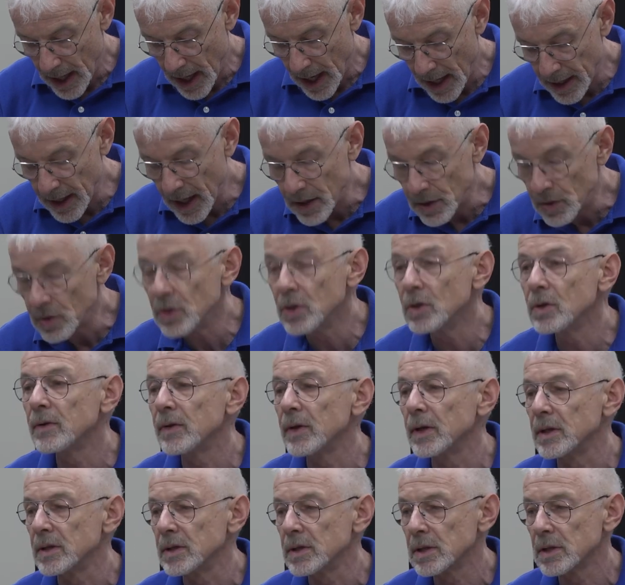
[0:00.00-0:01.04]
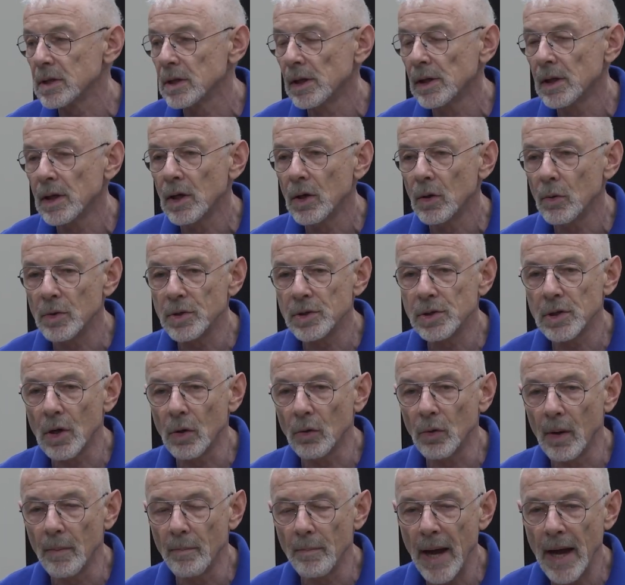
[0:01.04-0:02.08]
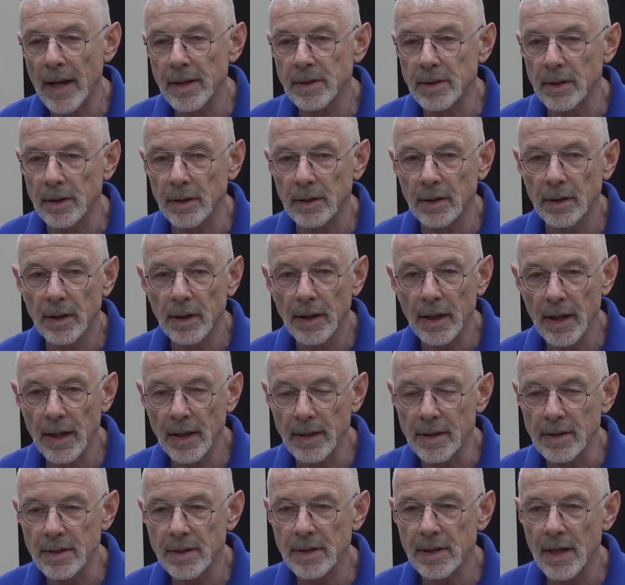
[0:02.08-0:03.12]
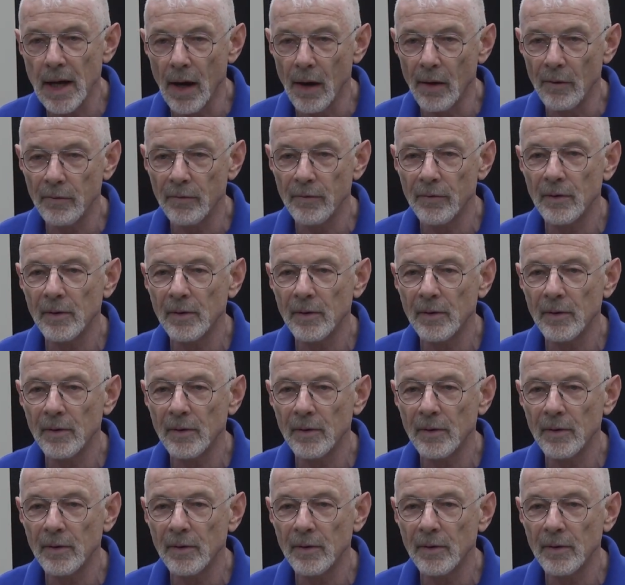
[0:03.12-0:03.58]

and I knew this, was so romantic in itself.